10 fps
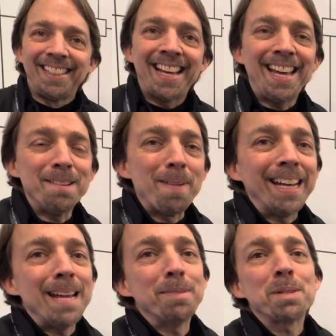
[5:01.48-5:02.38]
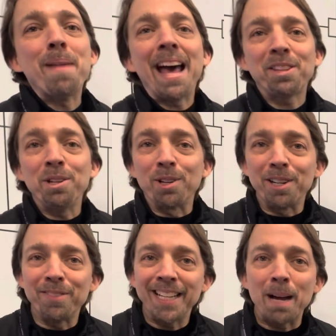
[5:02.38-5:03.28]
Hey, my name is Matthew
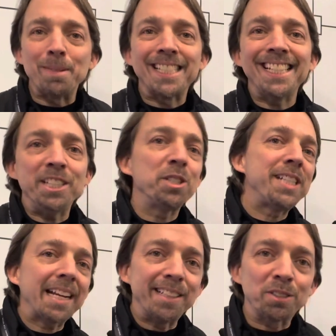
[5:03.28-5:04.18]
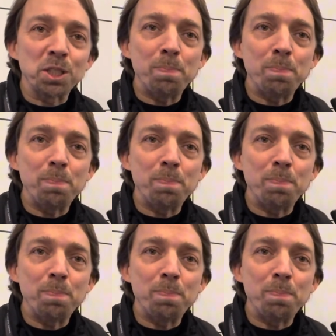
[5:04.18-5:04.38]
Irving. I'm a senior technical